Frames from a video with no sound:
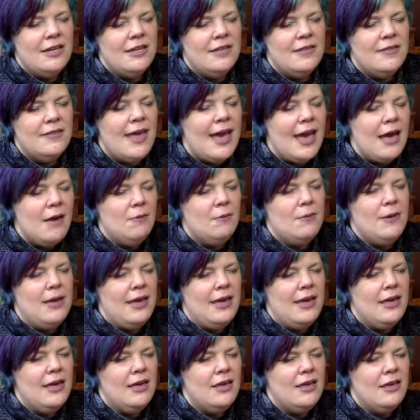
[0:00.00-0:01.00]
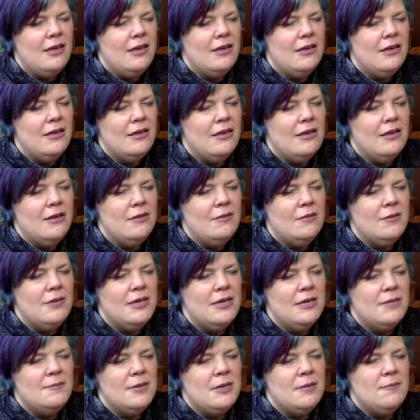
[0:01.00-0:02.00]
And in that way,
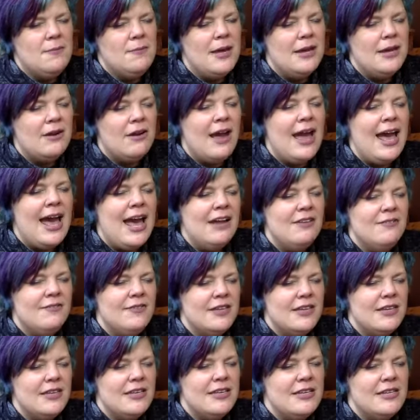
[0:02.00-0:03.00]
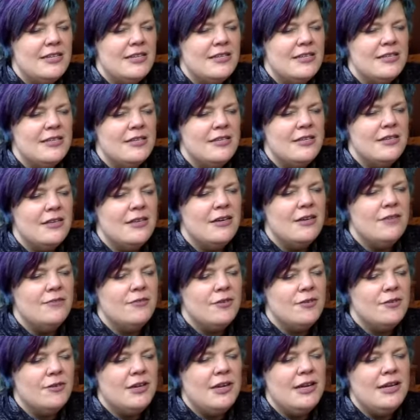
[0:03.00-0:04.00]
we can be better advocates of
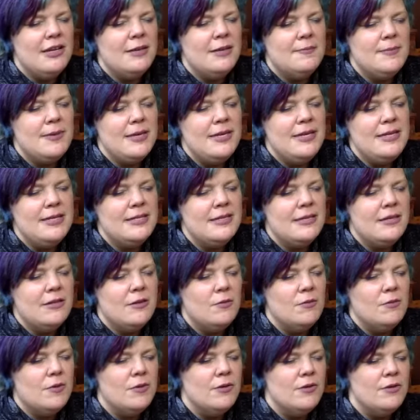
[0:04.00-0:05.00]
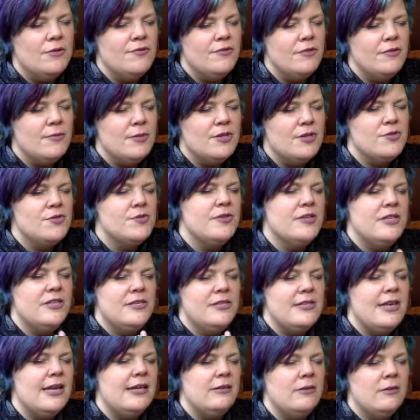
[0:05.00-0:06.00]
creating peace in the world from a truly
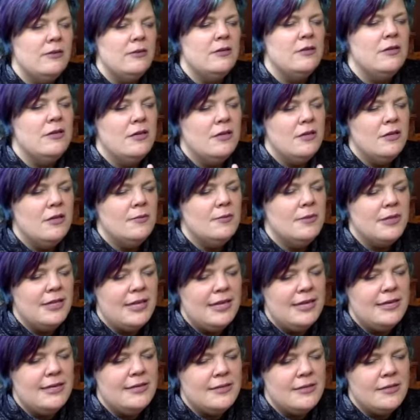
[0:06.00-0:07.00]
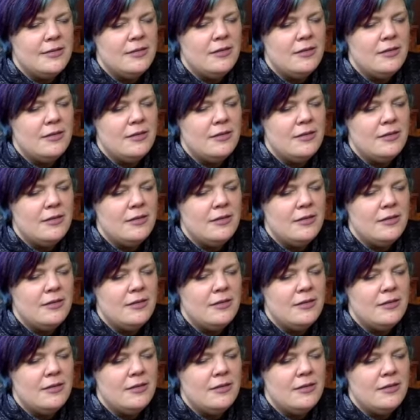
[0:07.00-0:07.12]
settled place.